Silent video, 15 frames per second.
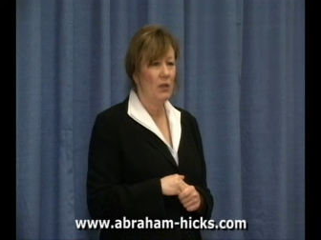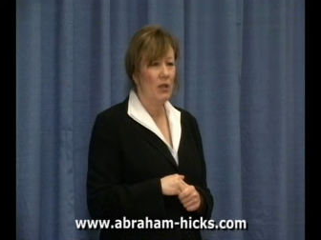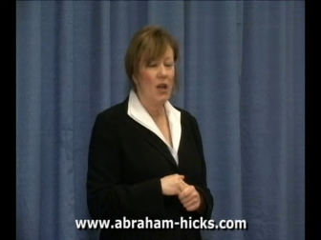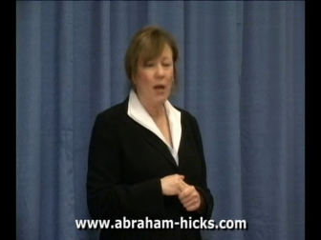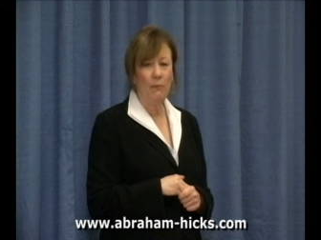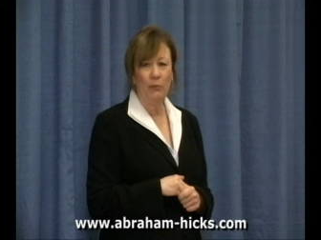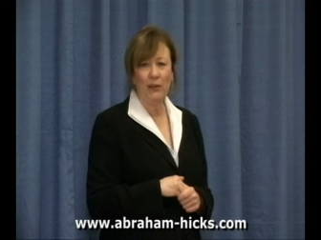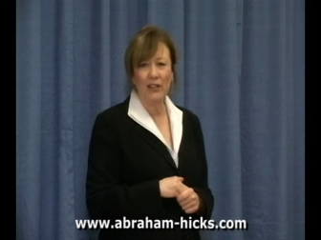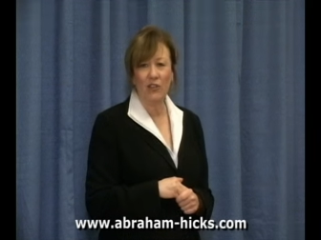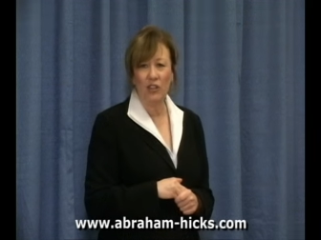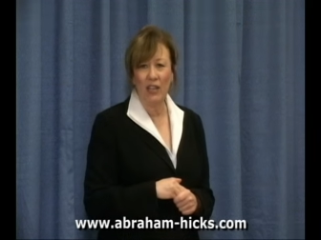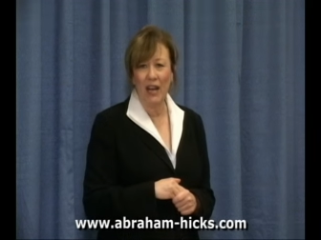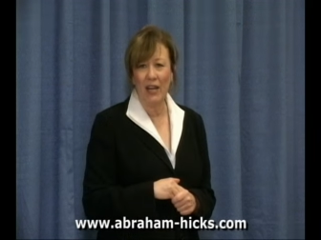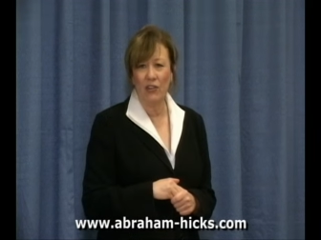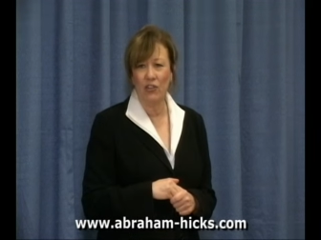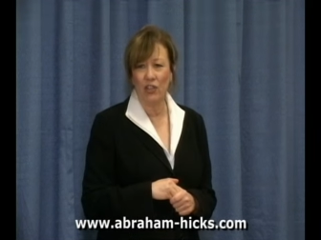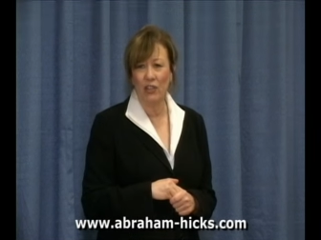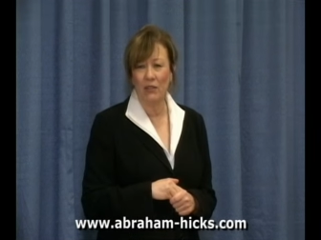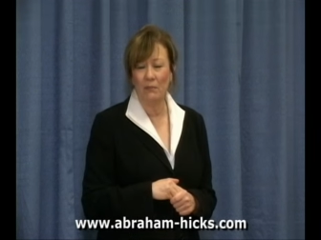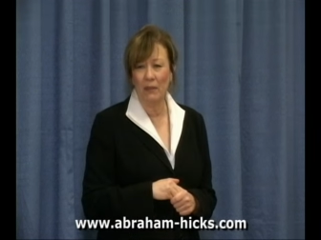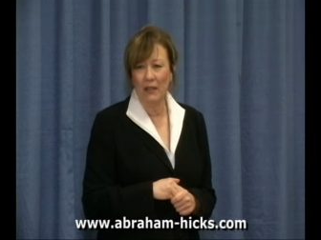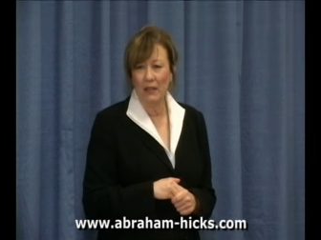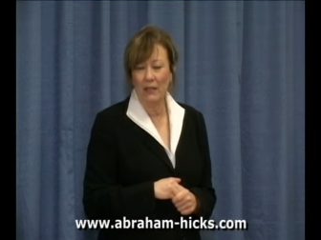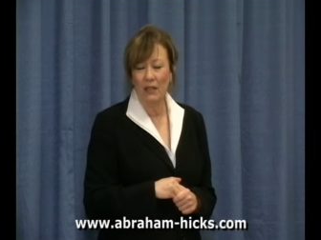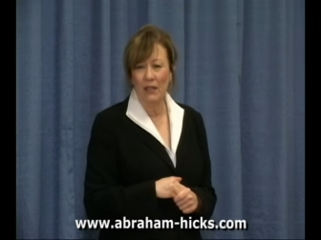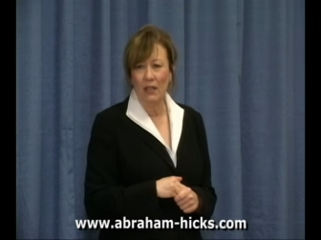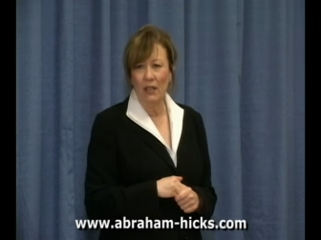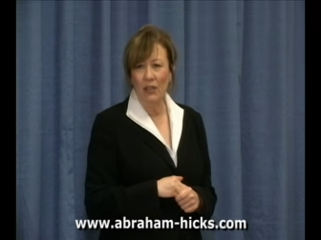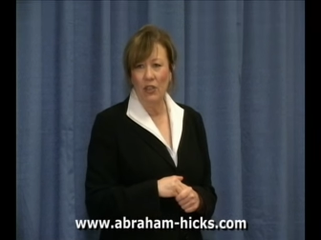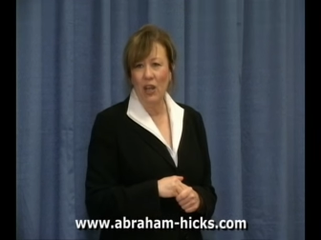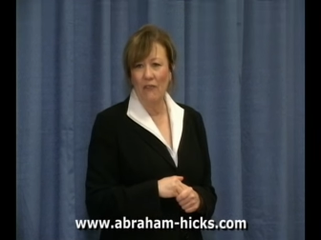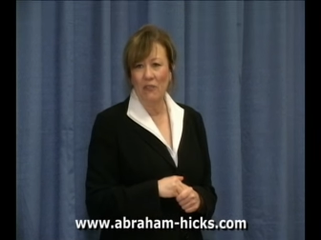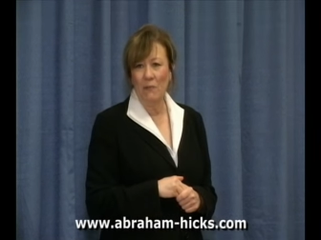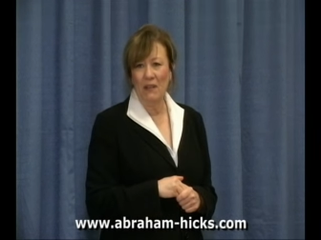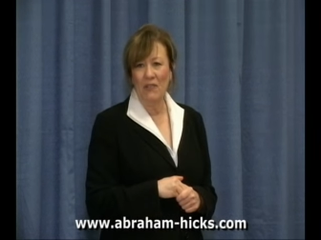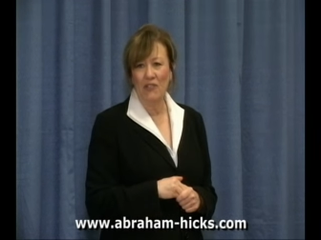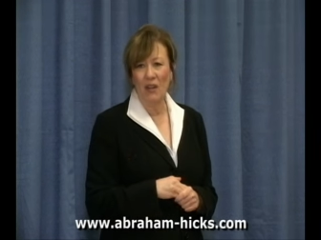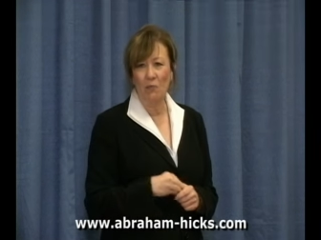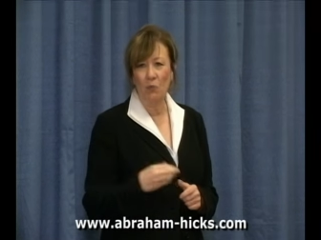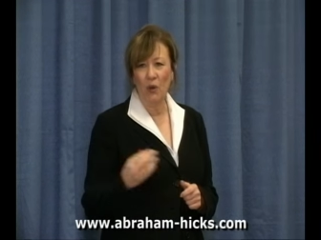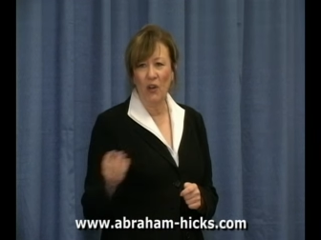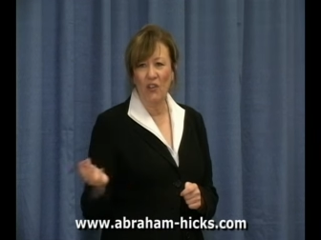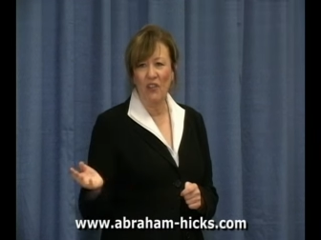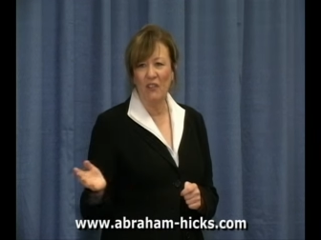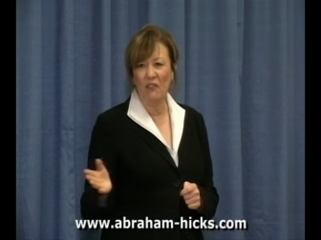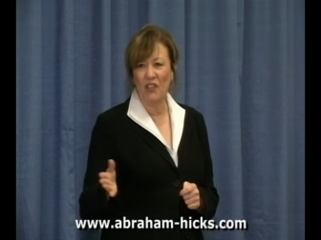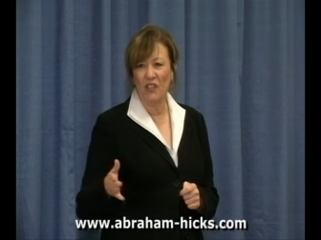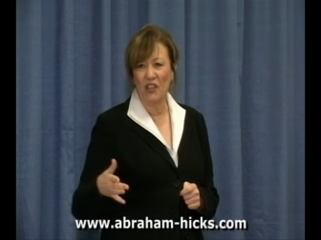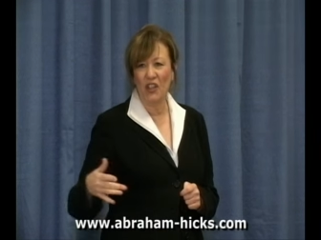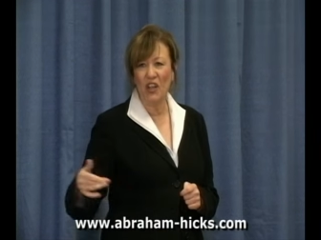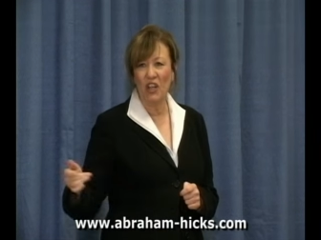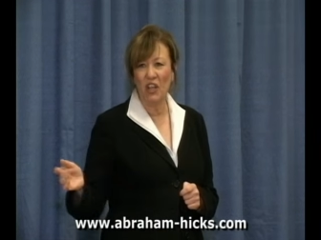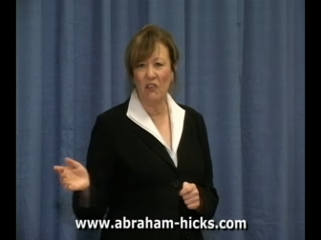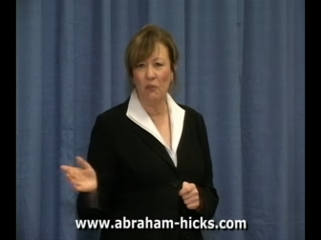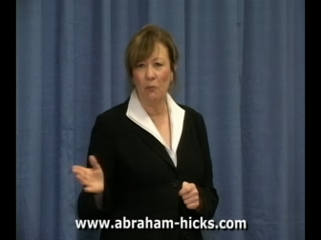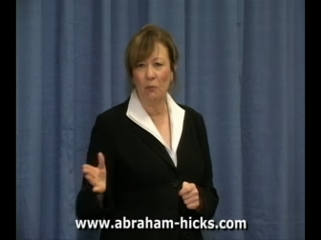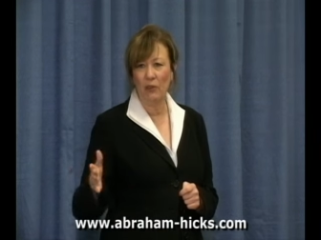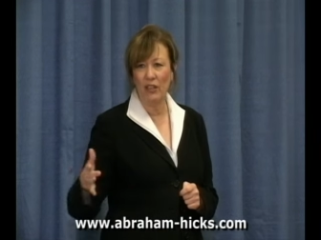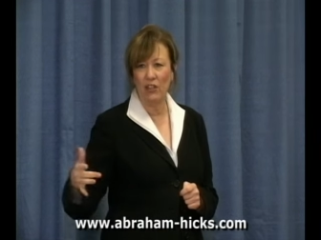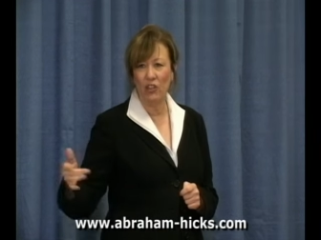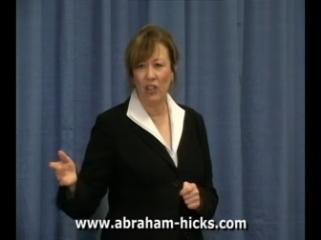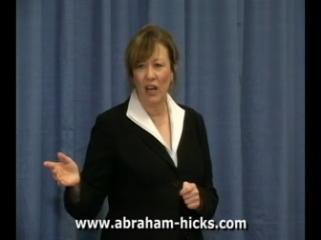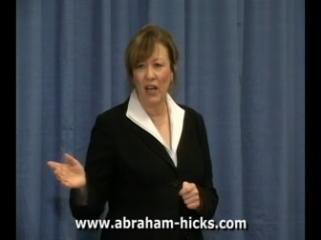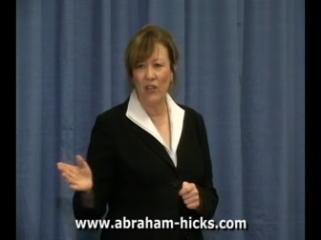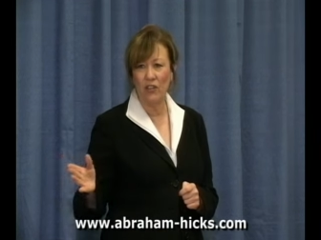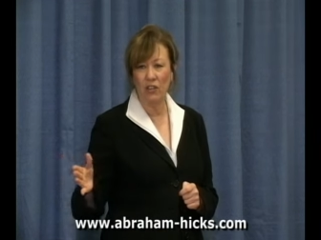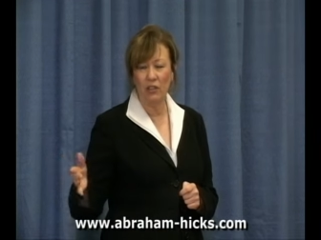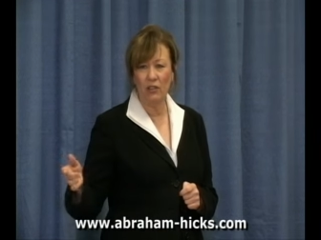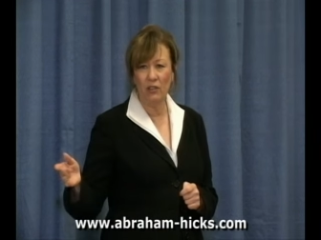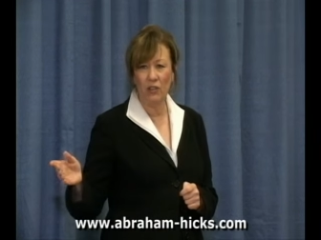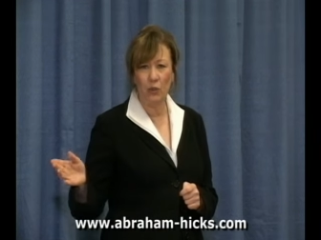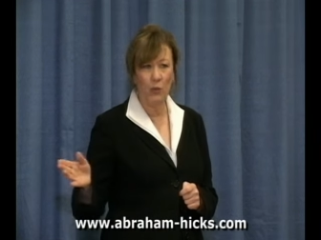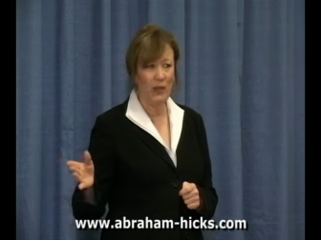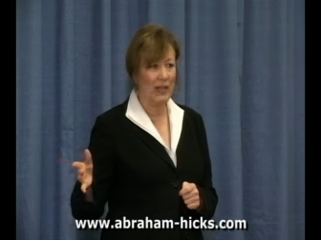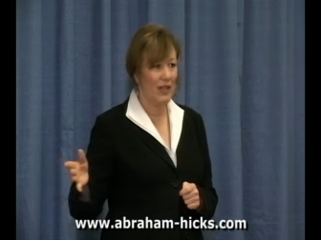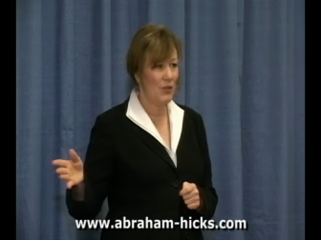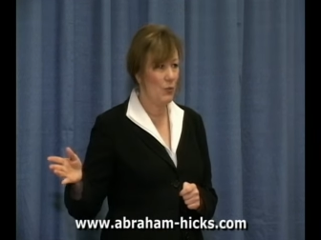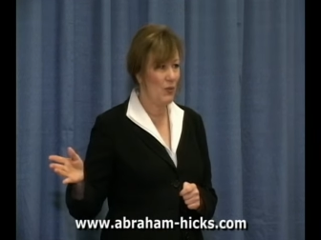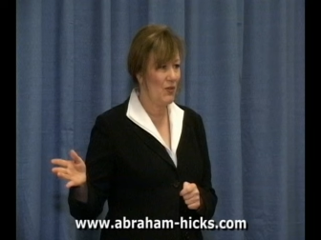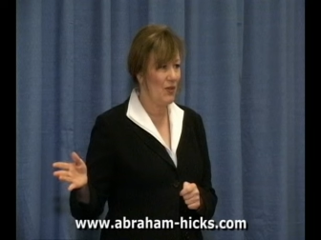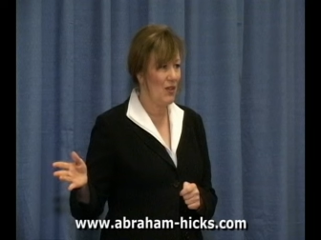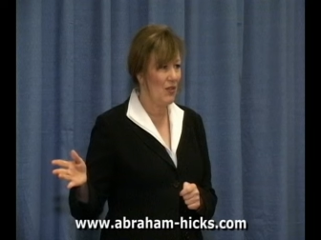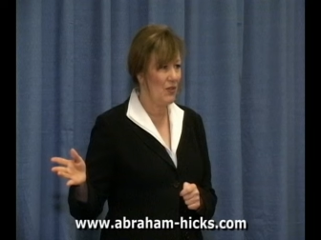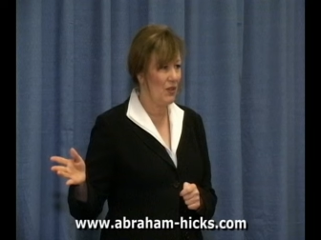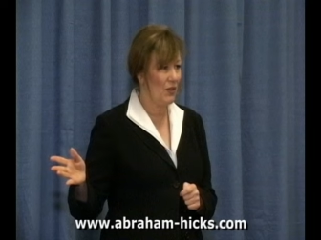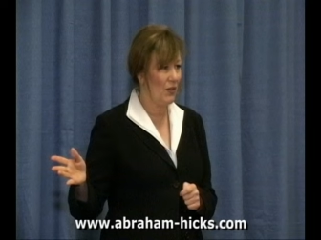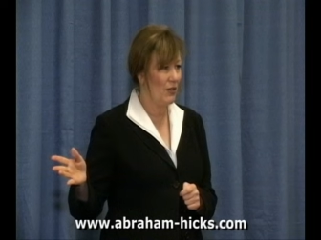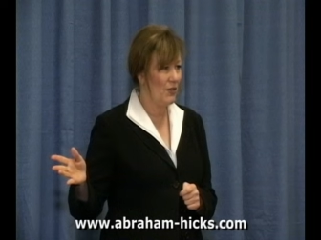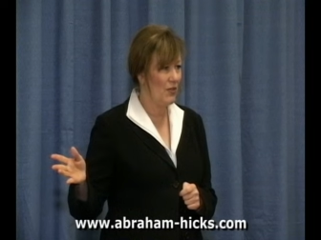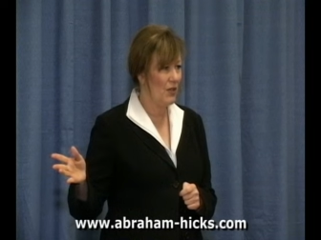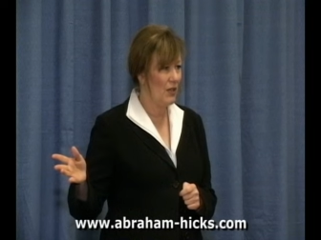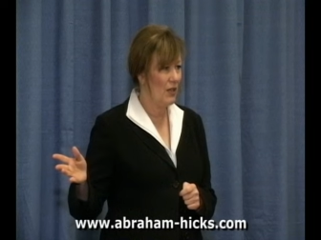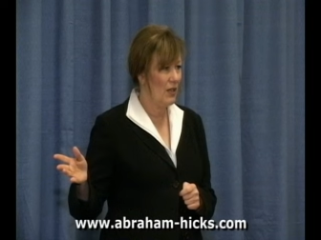appreciation, but you have to be somewhere in the vicinity of appreciation to release resistance.